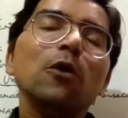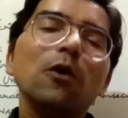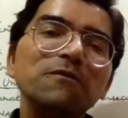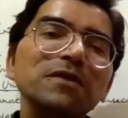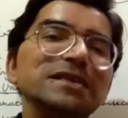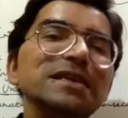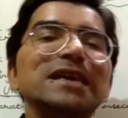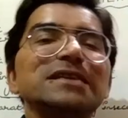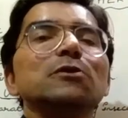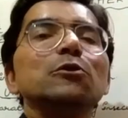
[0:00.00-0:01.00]
obviously
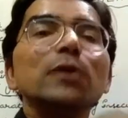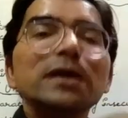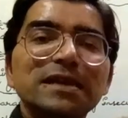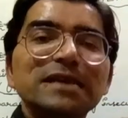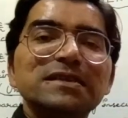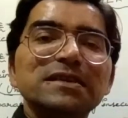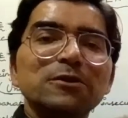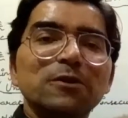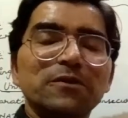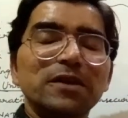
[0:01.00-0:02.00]
has a low intensity of